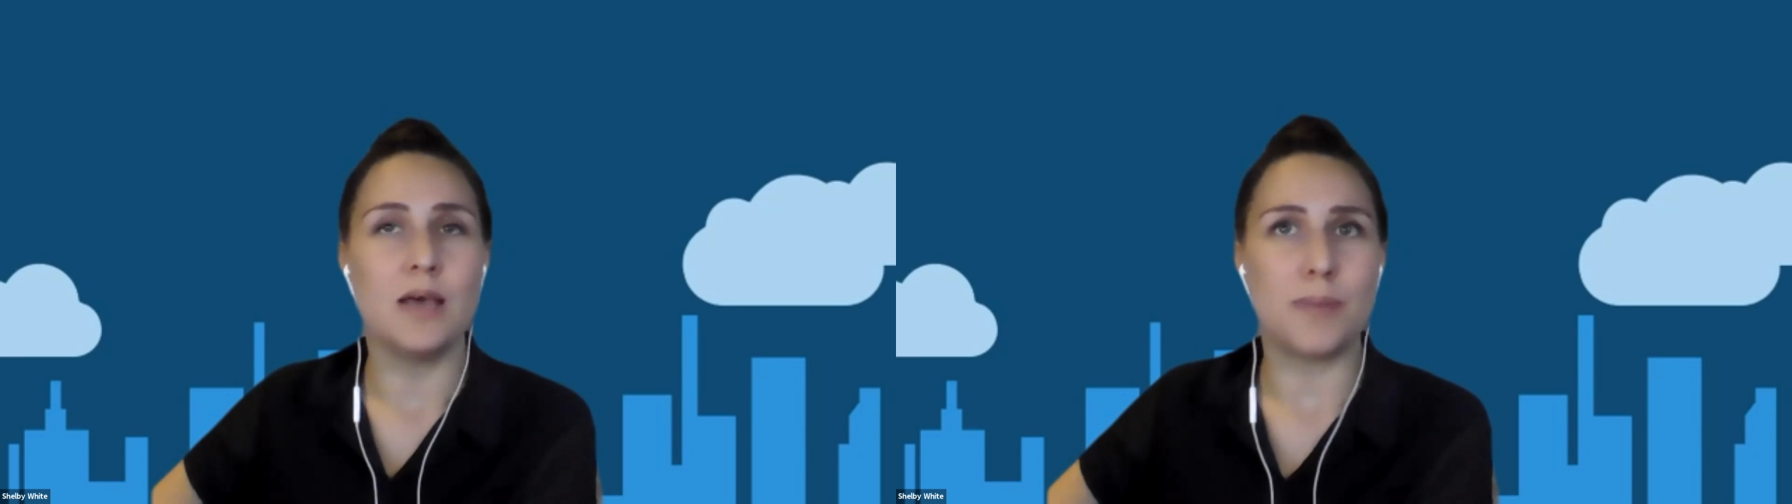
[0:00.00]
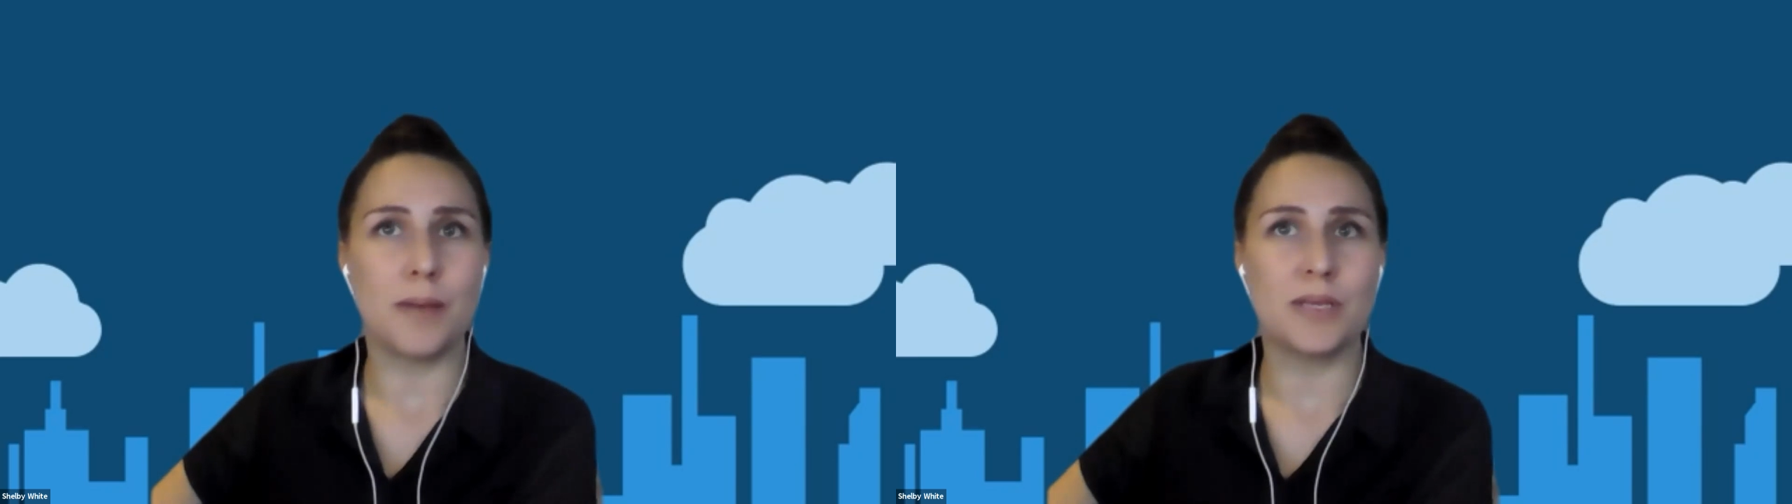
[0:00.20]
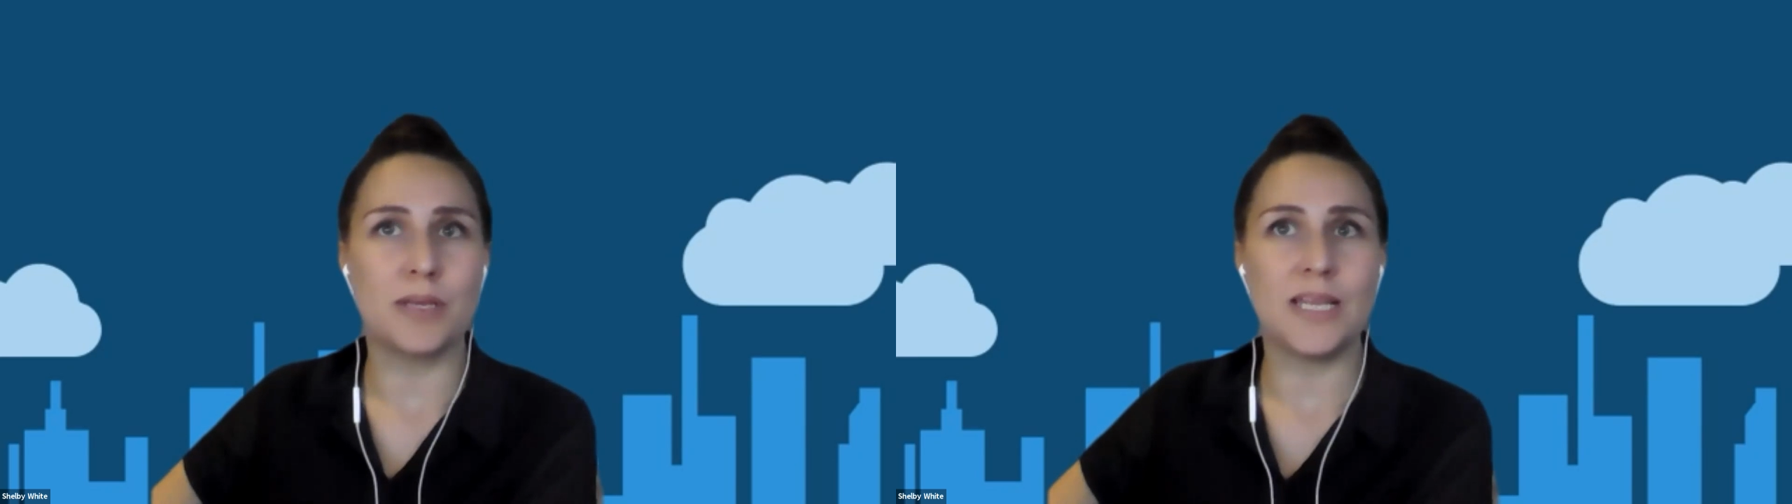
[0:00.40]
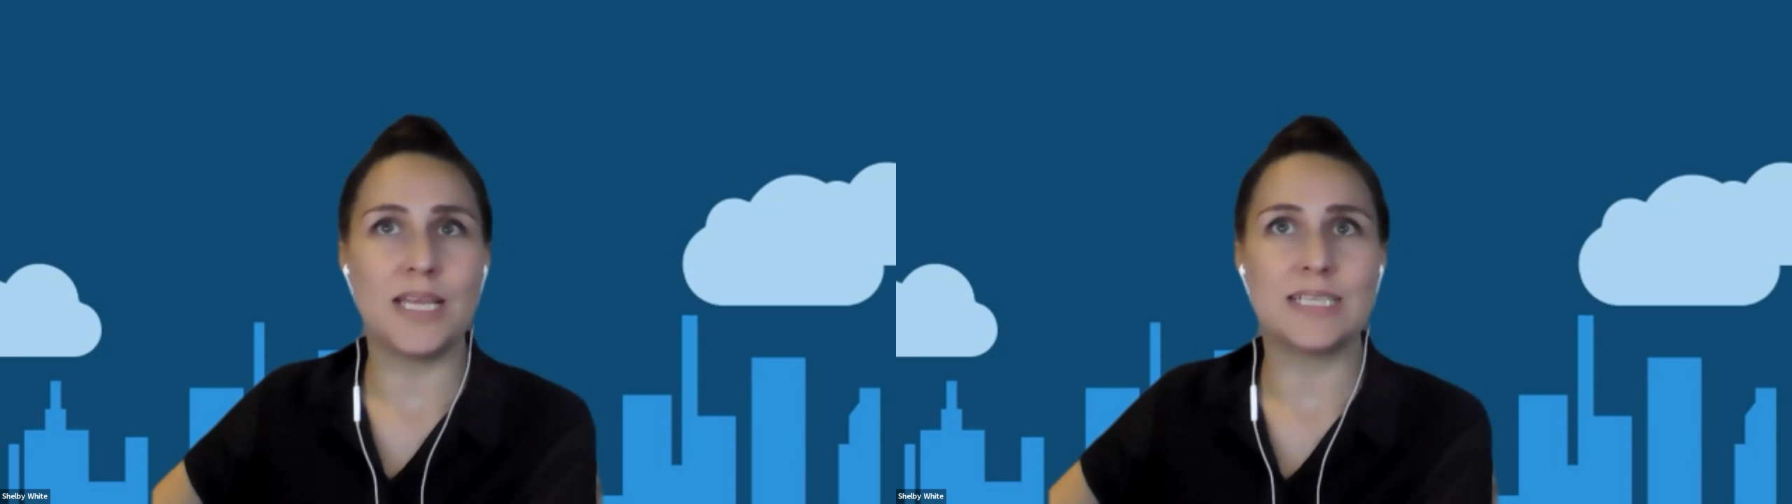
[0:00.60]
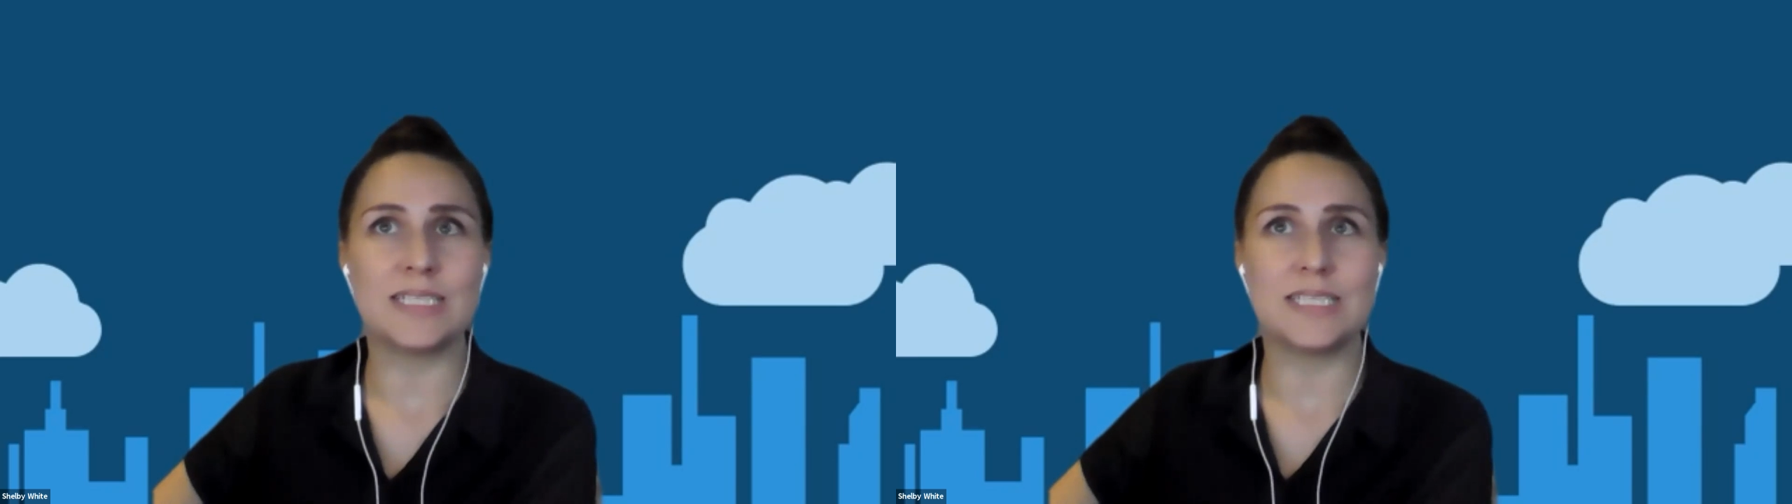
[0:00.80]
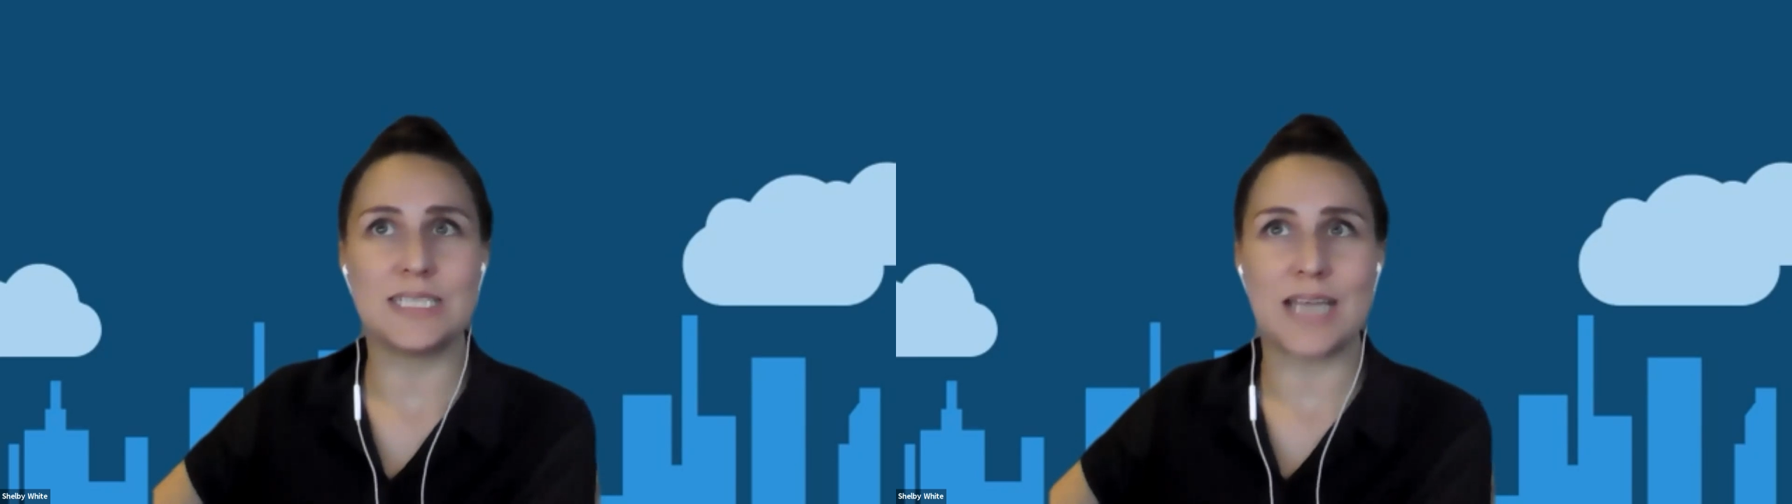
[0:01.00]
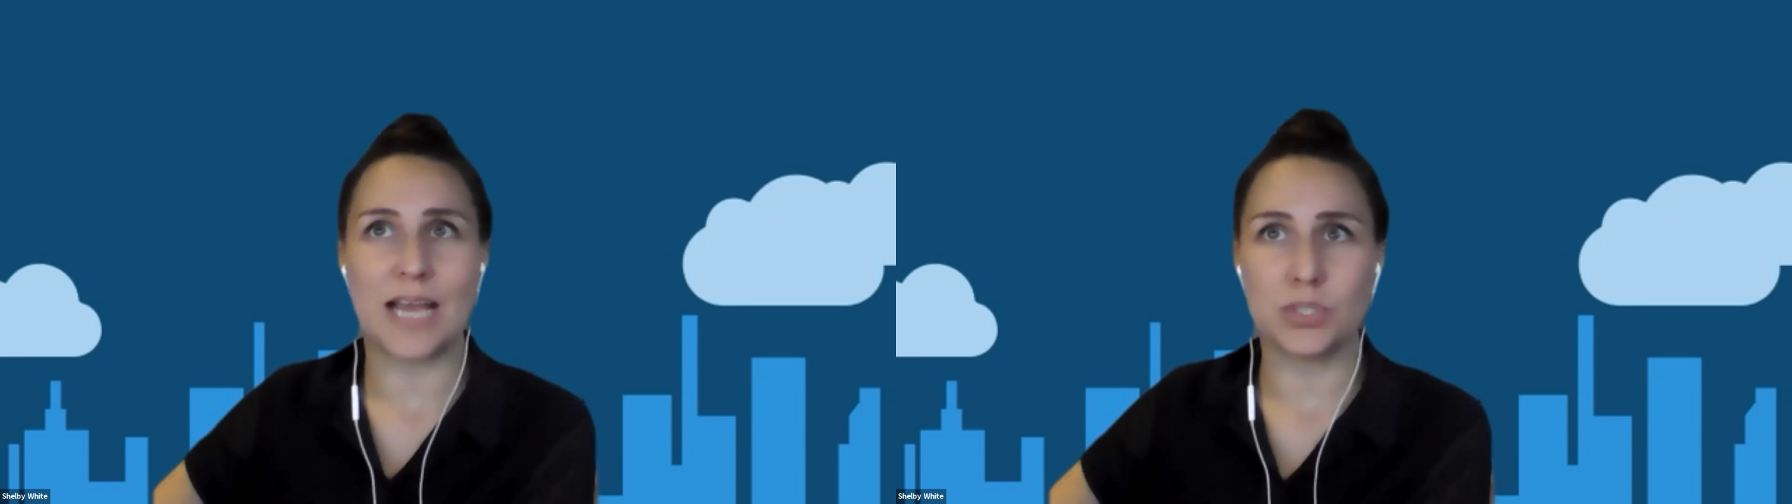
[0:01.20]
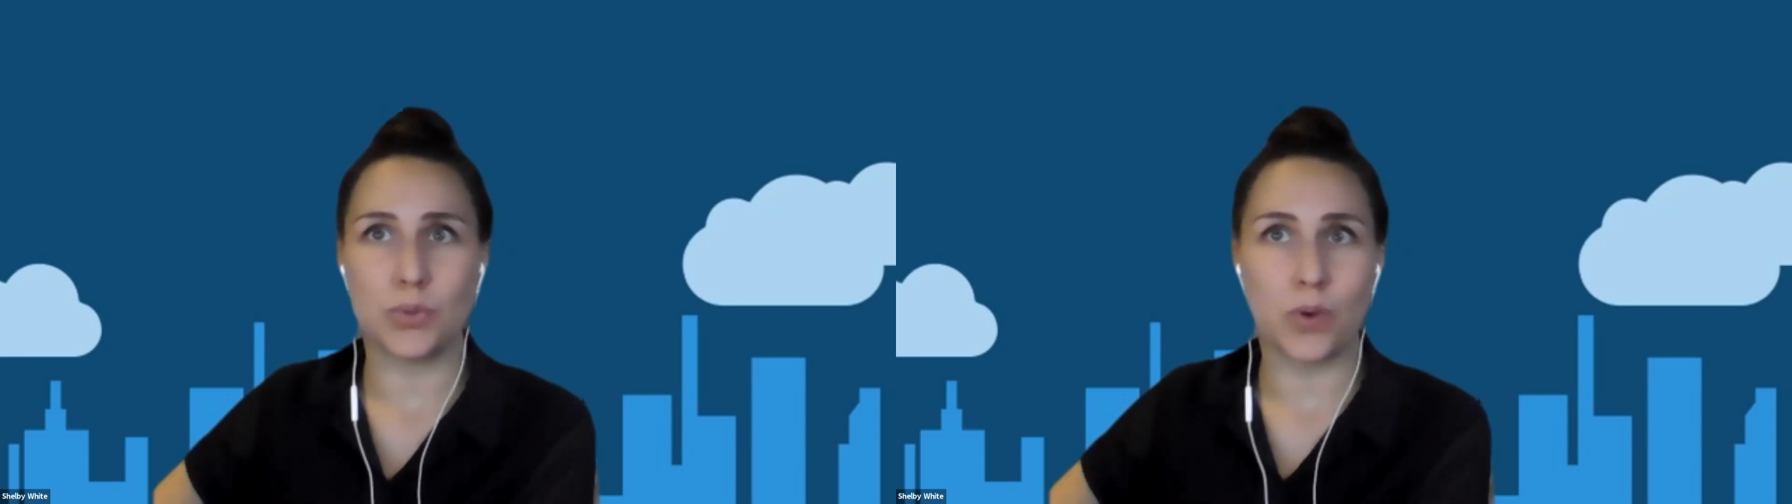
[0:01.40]
The public meeting is a
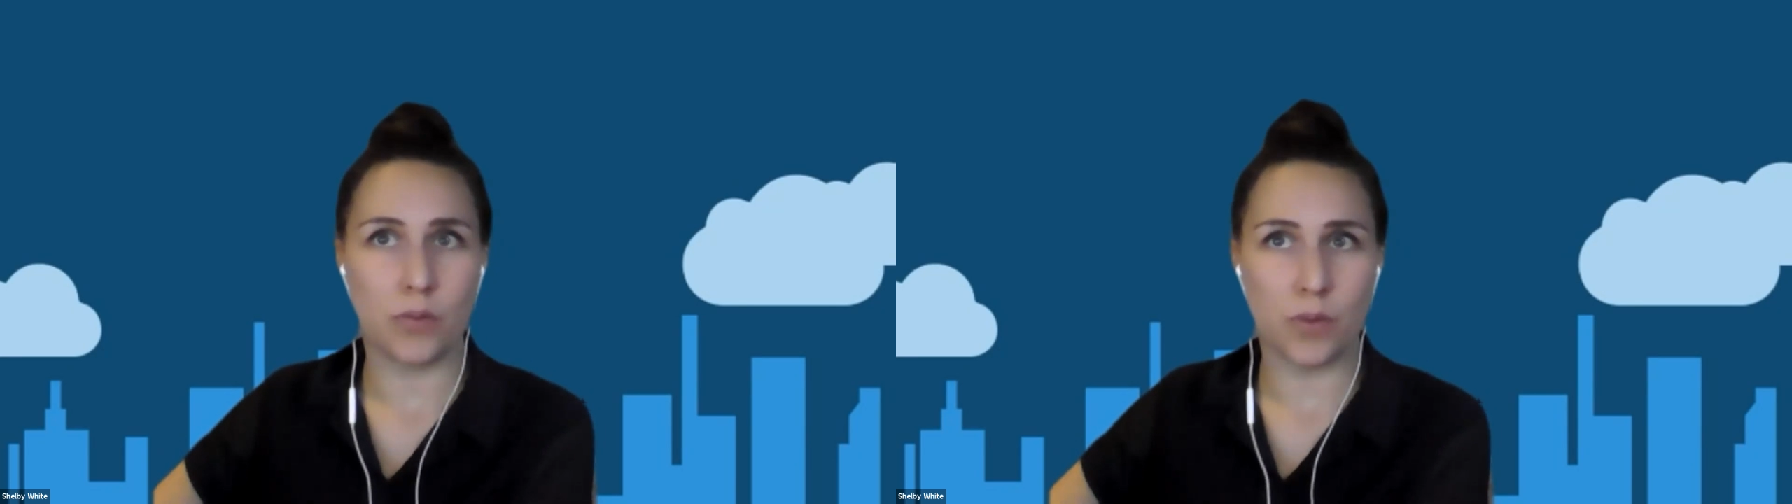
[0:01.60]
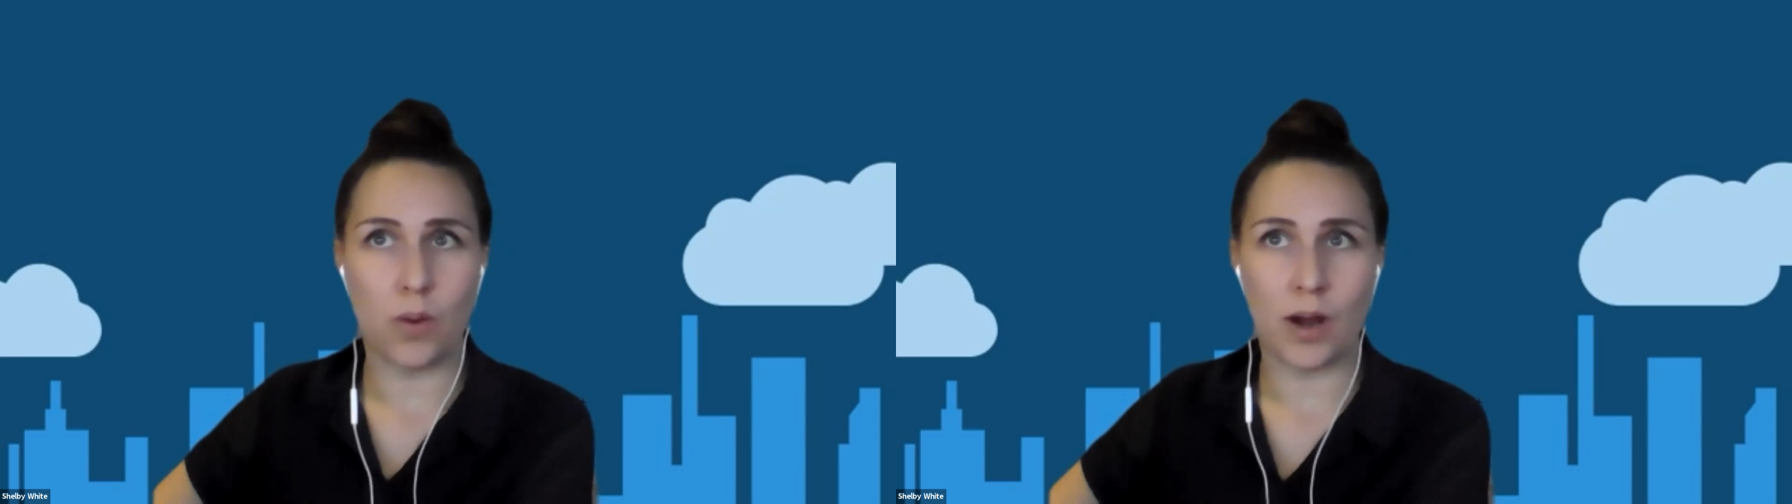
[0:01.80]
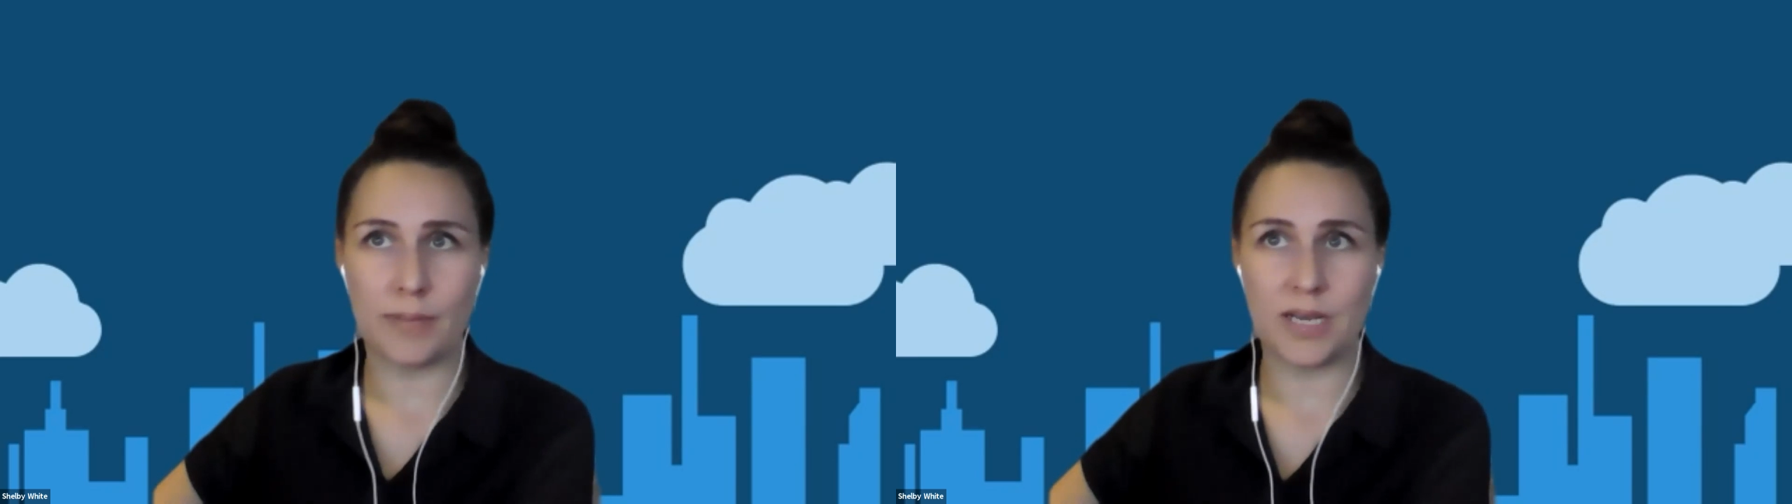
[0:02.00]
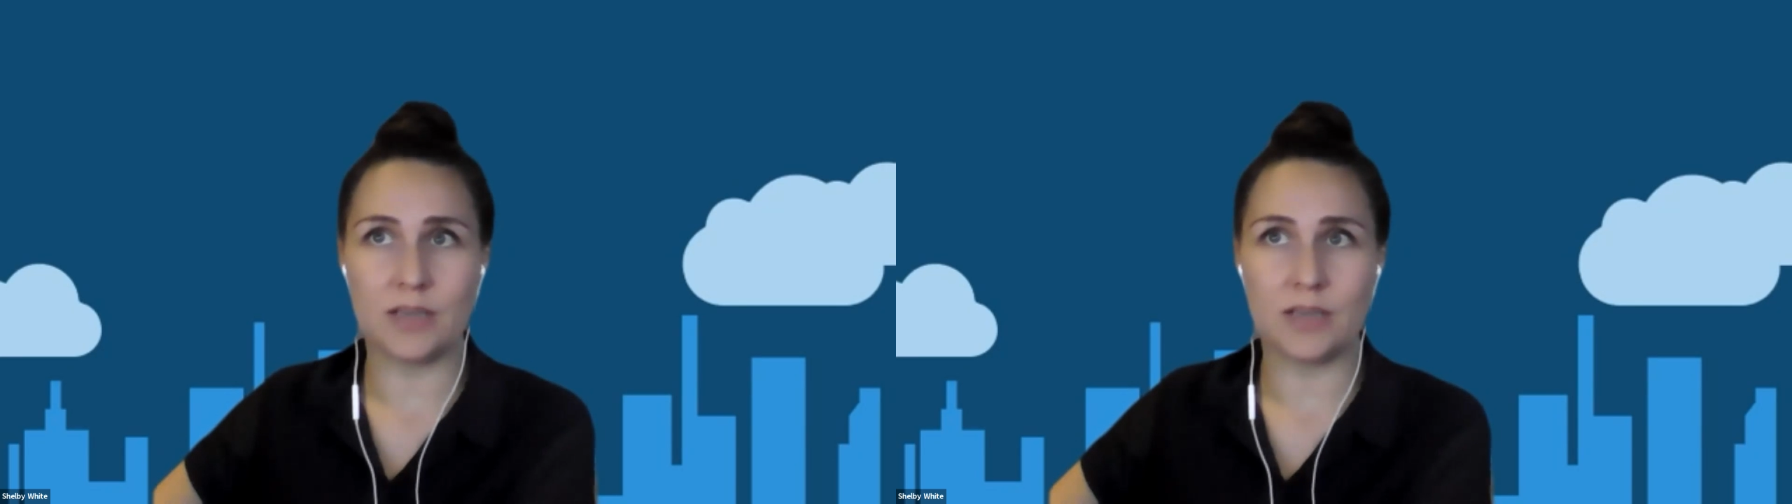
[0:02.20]
statutory requirement